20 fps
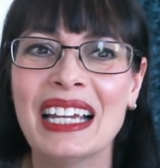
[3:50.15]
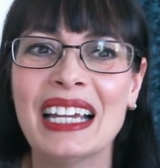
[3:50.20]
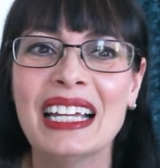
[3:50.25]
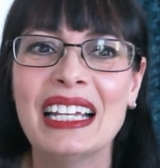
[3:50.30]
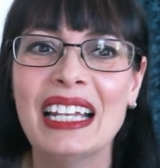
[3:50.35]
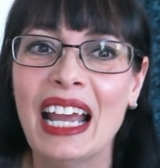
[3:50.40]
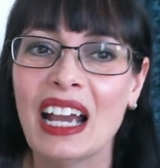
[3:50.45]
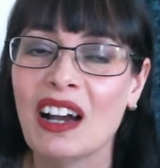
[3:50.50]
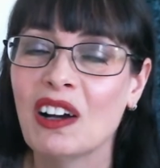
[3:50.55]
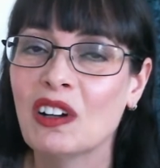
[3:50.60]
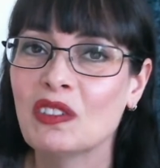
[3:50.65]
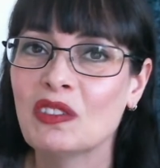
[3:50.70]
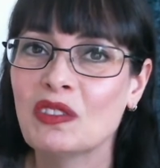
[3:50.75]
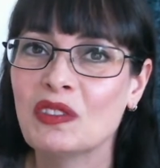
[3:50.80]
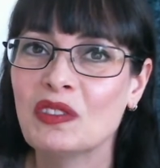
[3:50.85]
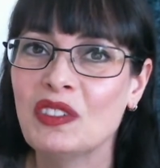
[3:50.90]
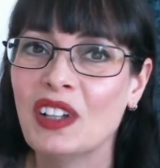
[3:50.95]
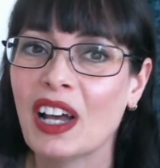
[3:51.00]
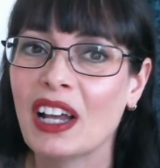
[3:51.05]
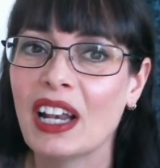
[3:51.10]
Now,
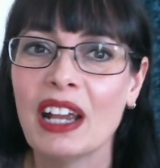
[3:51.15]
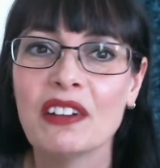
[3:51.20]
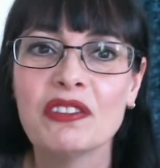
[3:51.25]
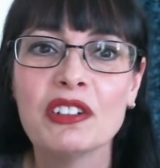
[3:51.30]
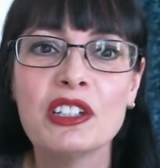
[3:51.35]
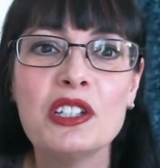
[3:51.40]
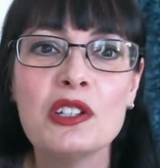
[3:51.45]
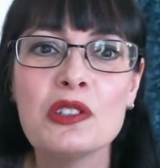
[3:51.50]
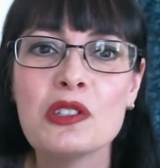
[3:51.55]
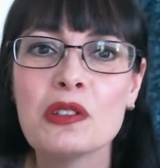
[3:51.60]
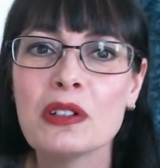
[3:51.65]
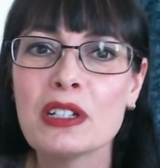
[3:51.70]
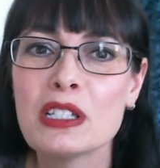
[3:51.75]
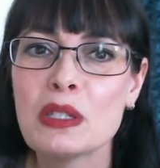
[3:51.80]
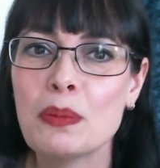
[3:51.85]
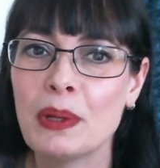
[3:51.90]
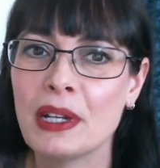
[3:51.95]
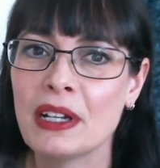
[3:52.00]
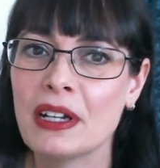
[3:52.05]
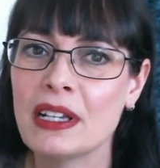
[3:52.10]
not every user
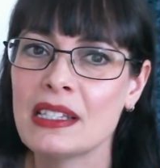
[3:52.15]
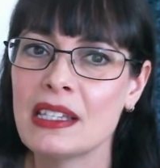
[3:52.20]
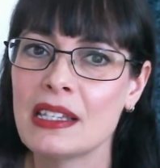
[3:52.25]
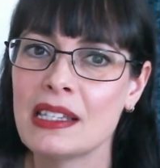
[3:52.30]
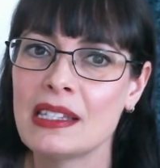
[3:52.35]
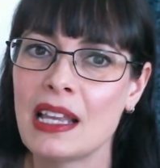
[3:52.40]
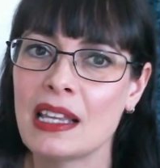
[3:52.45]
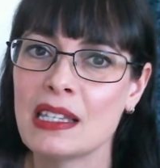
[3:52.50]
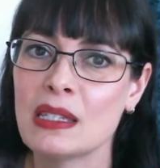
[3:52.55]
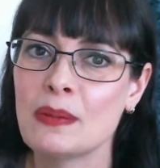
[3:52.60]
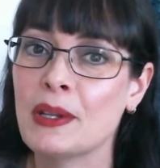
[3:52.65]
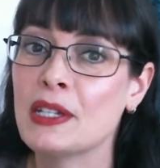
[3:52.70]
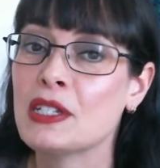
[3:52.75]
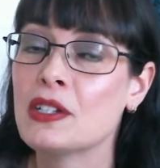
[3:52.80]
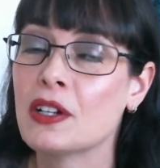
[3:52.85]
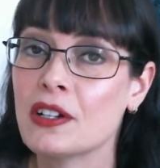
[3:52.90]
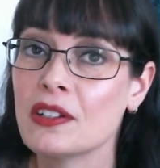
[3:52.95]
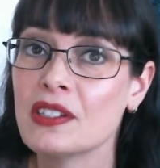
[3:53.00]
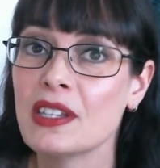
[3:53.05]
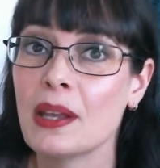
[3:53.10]
experience assessment
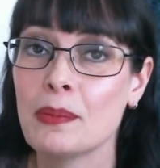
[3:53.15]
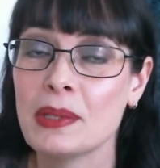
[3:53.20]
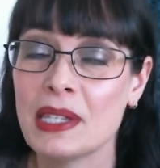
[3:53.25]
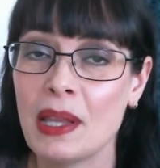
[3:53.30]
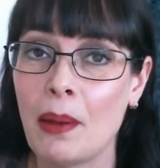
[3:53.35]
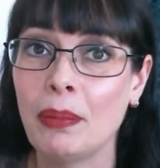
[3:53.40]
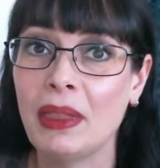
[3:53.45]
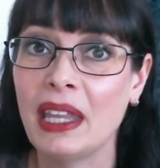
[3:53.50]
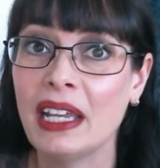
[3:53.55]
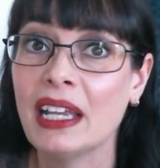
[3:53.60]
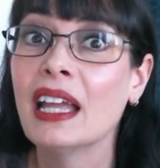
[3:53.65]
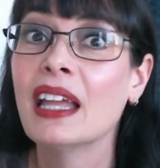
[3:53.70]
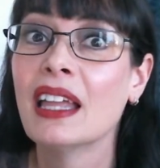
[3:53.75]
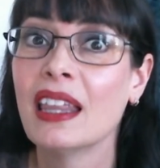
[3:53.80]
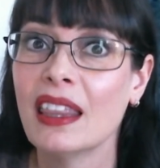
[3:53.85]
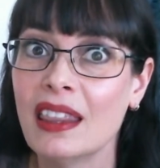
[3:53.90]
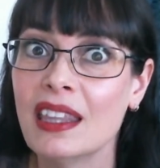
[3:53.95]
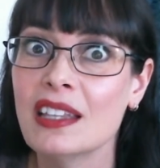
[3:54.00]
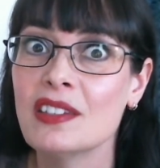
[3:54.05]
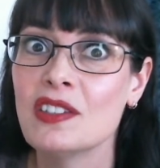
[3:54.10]
turns up something
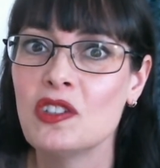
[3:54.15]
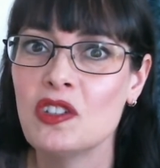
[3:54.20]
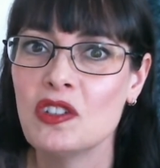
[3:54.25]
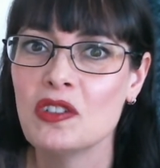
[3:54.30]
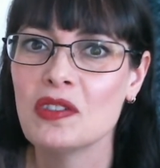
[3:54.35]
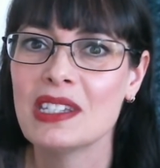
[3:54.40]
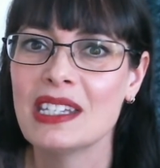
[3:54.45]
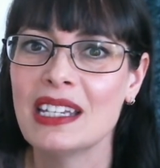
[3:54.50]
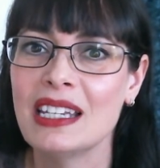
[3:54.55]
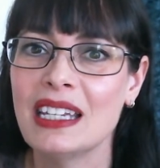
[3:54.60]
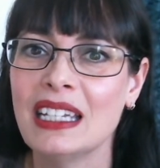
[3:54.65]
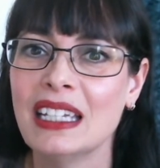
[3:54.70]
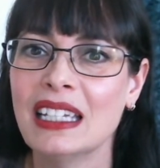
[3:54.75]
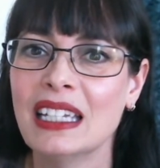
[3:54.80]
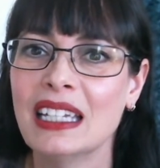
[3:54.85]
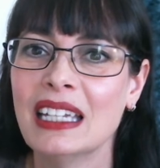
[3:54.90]
this juicy.